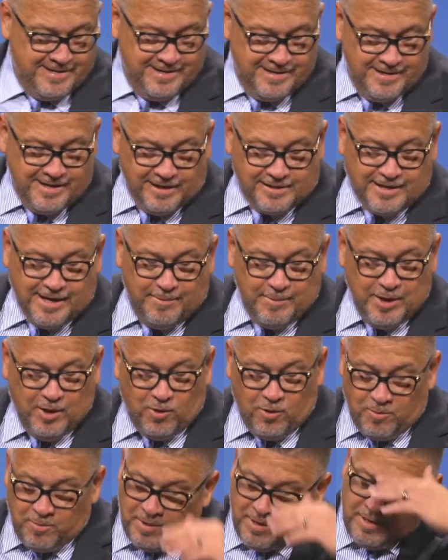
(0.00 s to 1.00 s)
Not coming
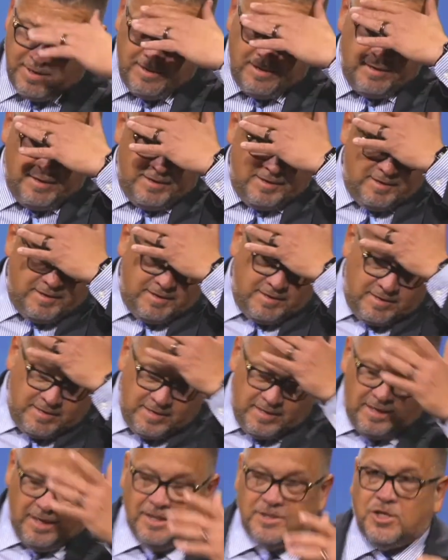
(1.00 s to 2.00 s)
home.
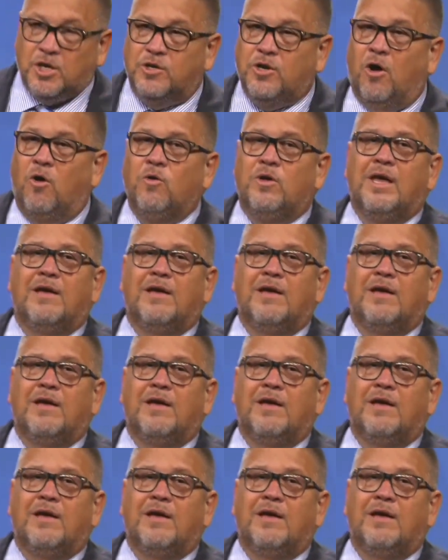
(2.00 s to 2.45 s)
And so don't